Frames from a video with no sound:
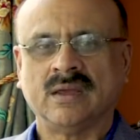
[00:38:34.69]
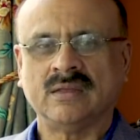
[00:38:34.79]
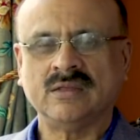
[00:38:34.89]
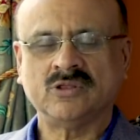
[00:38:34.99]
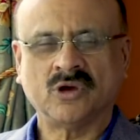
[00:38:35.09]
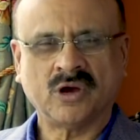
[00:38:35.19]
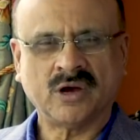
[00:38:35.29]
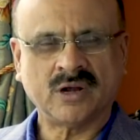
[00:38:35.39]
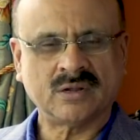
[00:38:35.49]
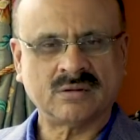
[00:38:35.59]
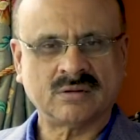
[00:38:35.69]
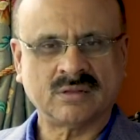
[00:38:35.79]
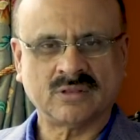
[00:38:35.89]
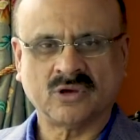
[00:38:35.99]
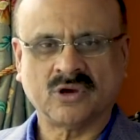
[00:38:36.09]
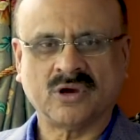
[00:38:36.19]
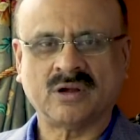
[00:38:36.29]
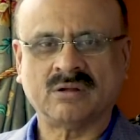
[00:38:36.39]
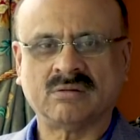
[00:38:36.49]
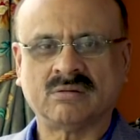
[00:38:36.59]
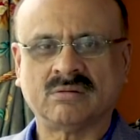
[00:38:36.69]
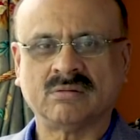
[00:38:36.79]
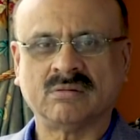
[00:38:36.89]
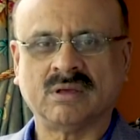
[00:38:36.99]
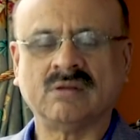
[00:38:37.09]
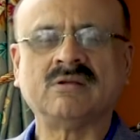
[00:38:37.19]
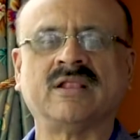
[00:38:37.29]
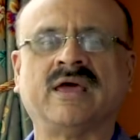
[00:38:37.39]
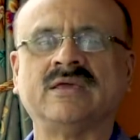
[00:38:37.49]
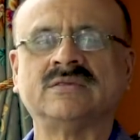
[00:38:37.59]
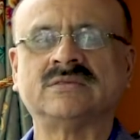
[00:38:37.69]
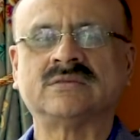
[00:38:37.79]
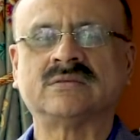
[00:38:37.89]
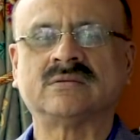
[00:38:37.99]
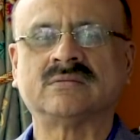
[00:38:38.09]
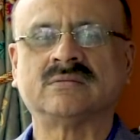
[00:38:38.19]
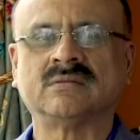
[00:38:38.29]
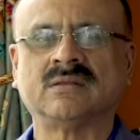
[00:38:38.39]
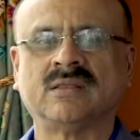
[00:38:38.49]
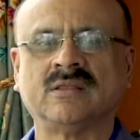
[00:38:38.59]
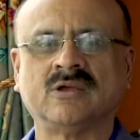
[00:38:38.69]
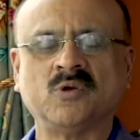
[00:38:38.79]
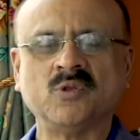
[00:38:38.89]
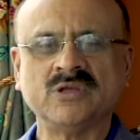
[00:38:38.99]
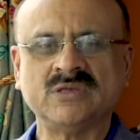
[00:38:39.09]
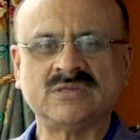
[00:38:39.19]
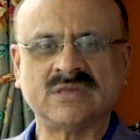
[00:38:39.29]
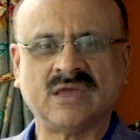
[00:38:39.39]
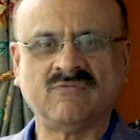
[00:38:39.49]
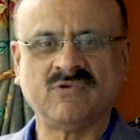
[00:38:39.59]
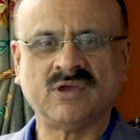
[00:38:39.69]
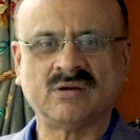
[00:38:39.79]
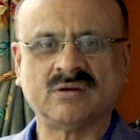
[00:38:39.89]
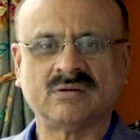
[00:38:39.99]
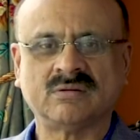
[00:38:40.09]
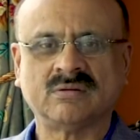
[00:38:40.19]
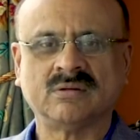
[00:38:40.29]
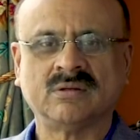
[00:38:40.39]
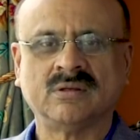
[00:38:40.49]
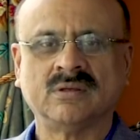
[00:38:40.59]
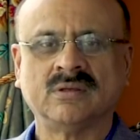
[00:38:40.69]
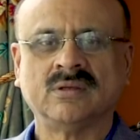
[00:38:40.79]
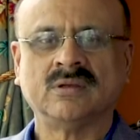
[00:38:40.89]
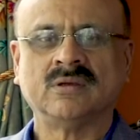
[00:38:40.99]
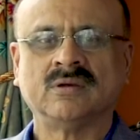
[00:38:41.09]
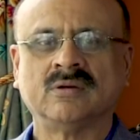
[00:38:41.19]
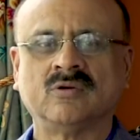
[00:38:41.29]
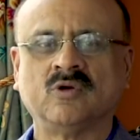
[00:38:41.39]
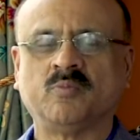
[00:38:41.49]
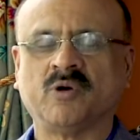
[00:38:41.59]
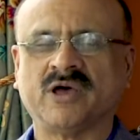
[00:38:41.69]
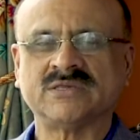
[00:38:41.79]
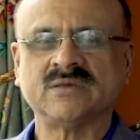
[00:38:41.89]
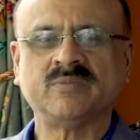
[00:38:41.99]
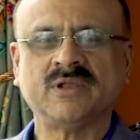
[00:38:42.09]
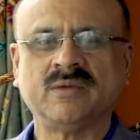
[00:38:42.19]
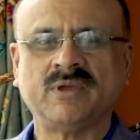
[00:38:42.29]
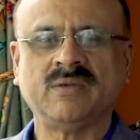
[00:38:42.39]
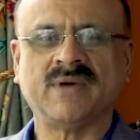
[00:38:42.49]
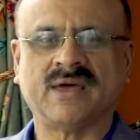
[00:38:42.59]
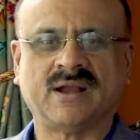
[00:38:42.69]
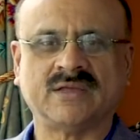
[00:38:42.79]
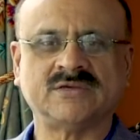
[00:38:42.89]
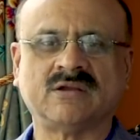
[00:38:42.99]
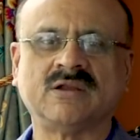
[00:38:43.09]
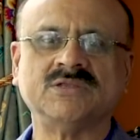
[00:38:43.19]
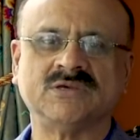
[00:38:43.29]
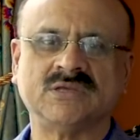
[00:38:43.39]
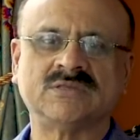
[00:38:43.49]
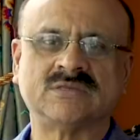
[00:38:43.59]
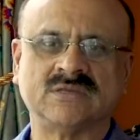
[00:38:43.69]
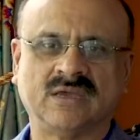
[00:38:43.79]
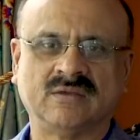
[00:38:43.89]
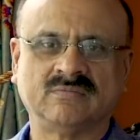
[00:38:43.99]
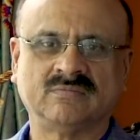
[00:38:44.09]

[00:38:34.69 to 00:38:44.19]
And he thought and thought and realized that their only savior could possibly be Maharaja Ranjit Singh.